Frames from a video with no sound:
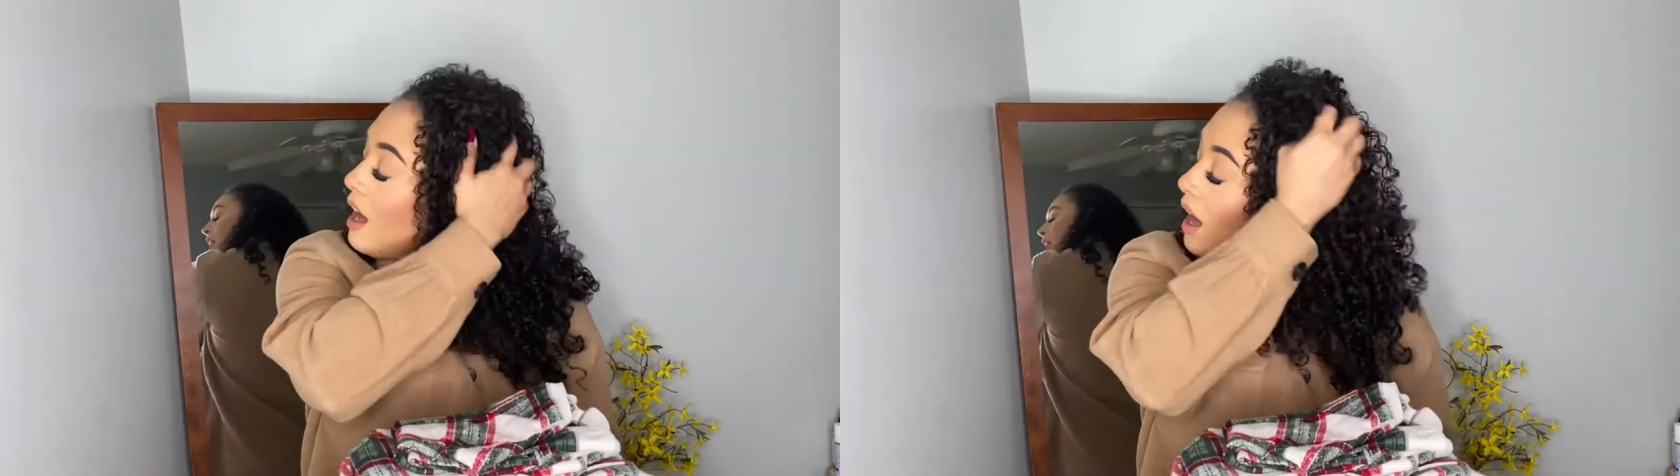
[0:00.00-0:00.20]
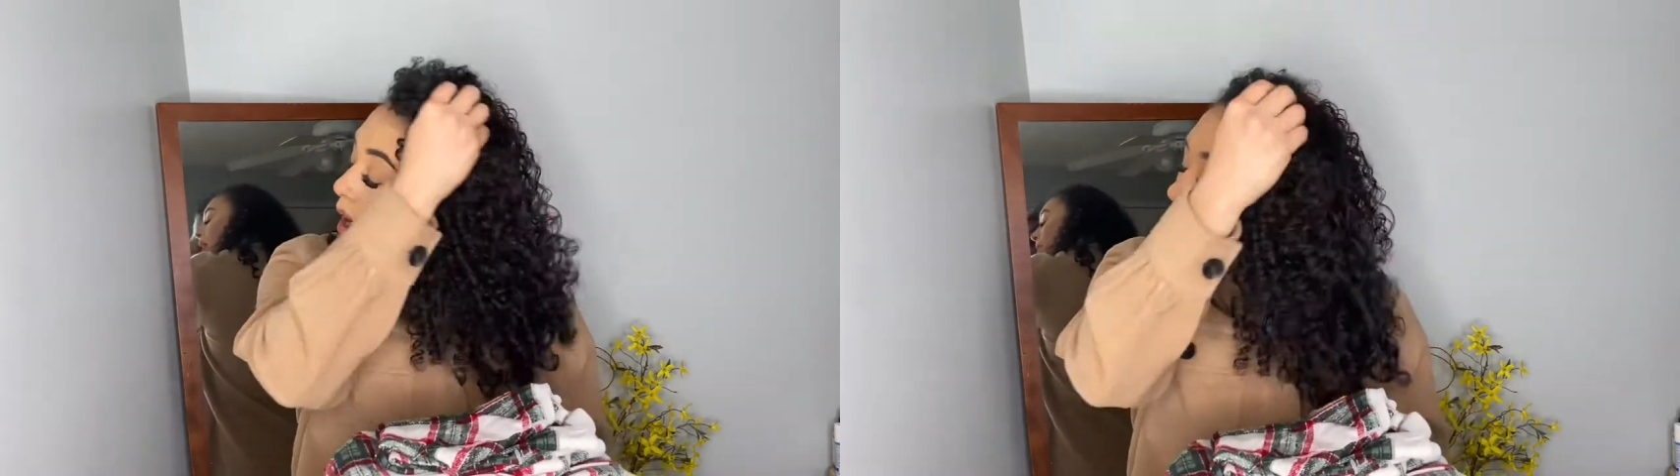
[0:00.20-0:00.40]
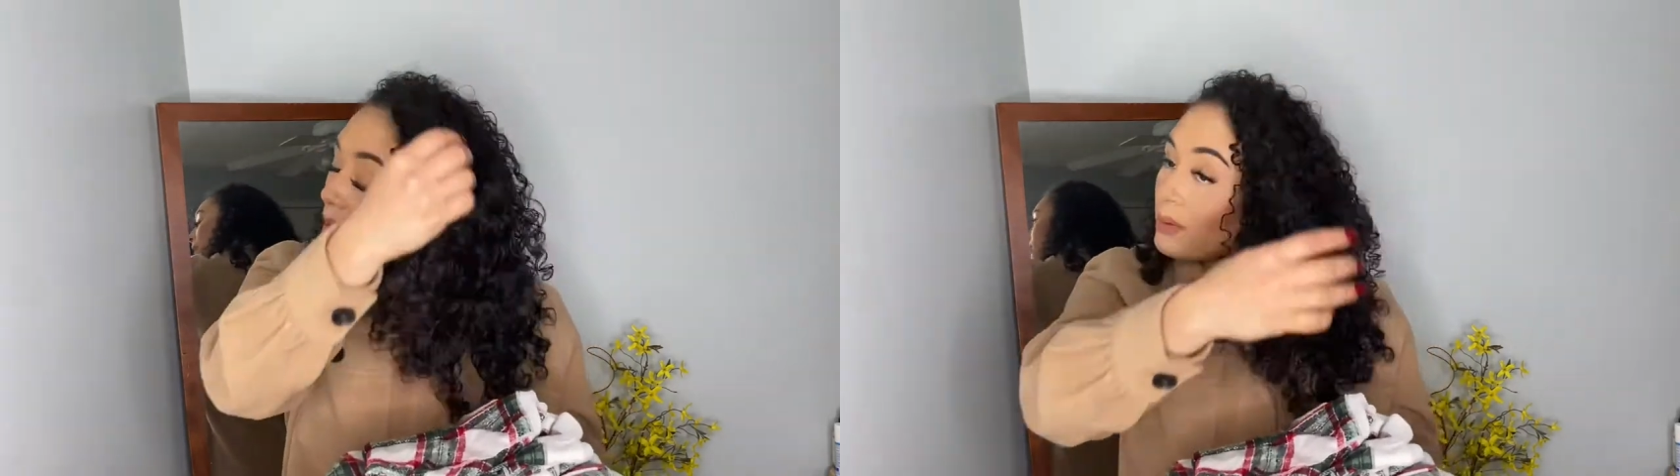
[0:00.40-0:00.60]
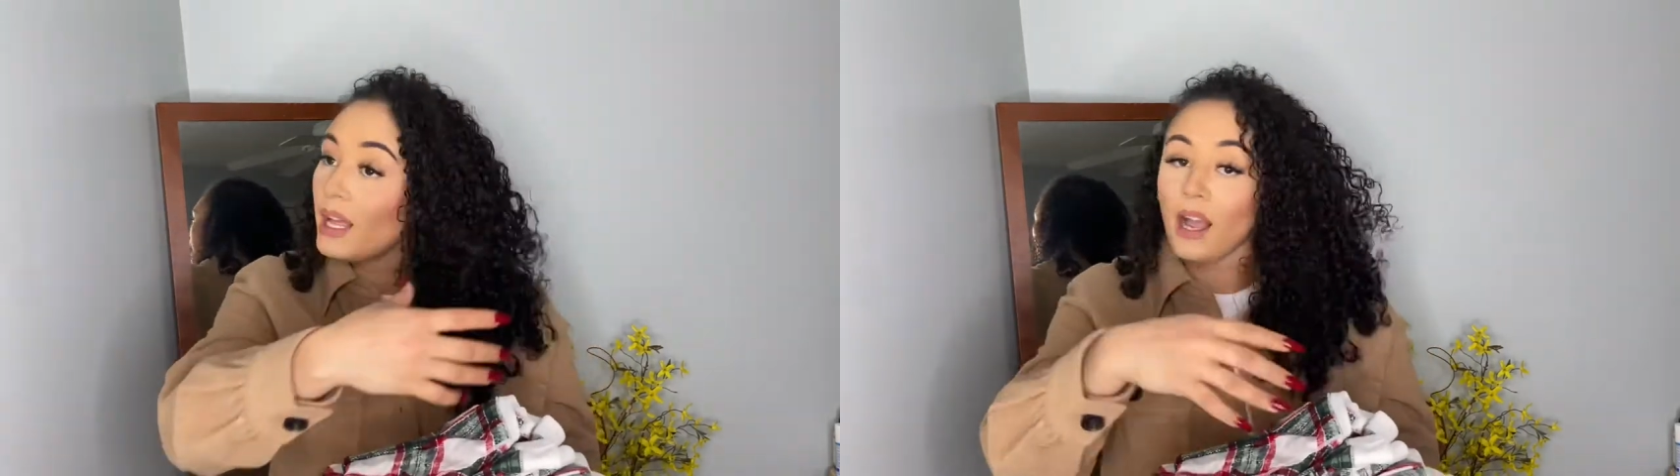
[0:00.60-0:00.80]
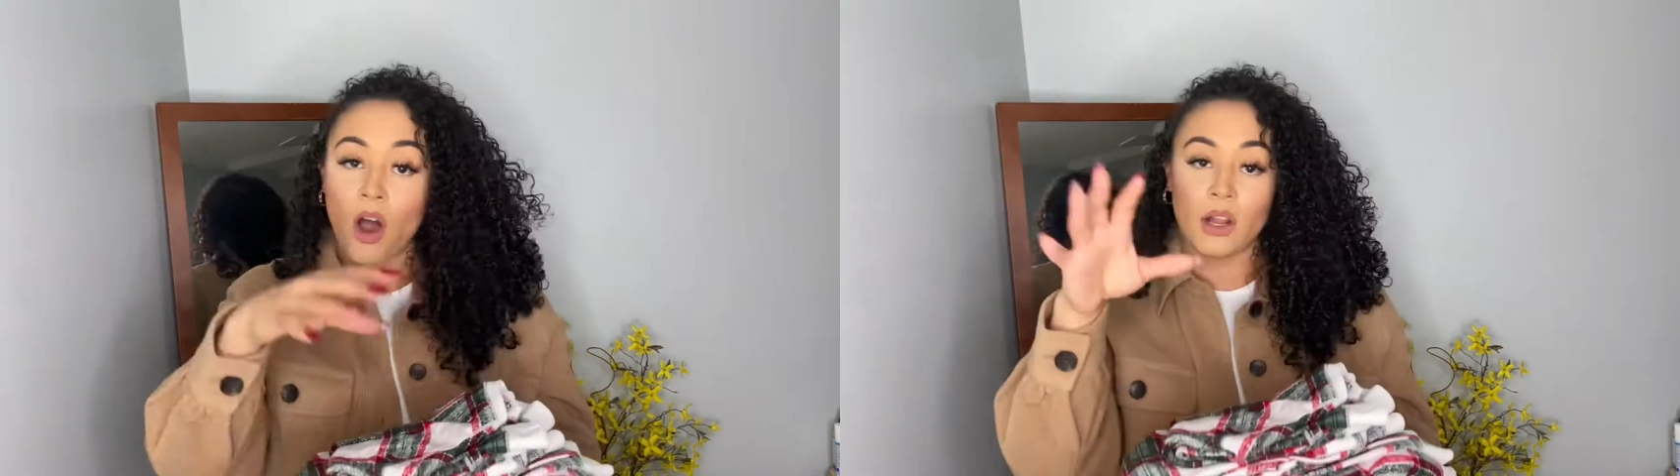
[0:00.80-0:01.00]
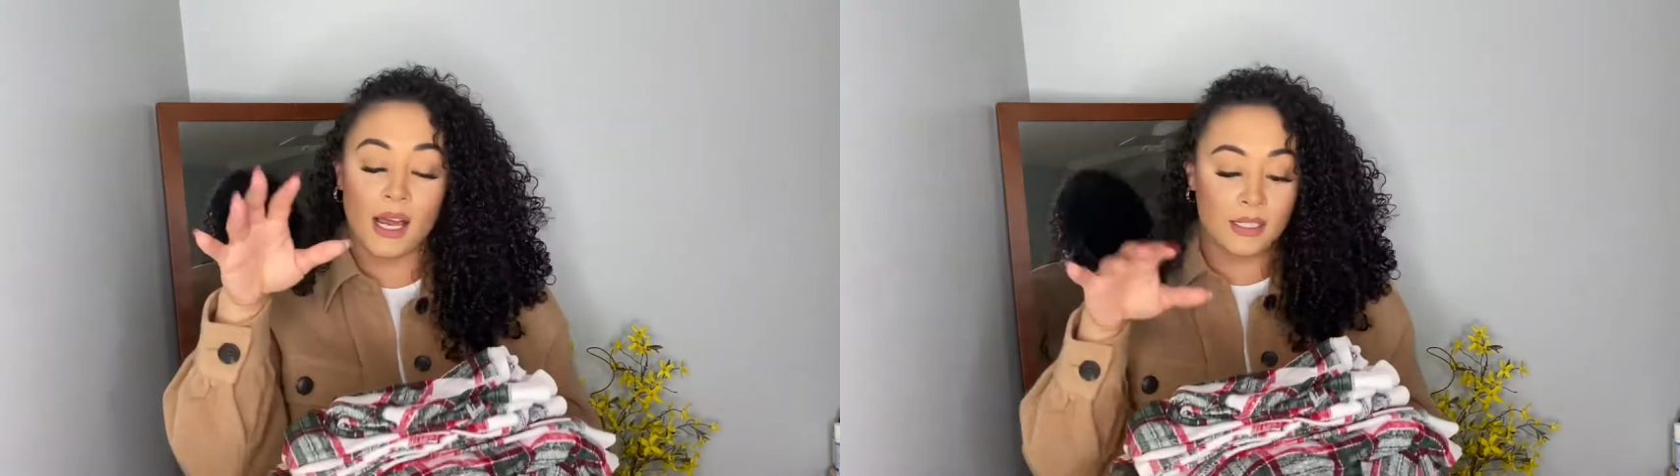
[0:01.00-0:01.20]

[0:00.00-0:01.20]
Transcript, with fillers: um, they were like all out of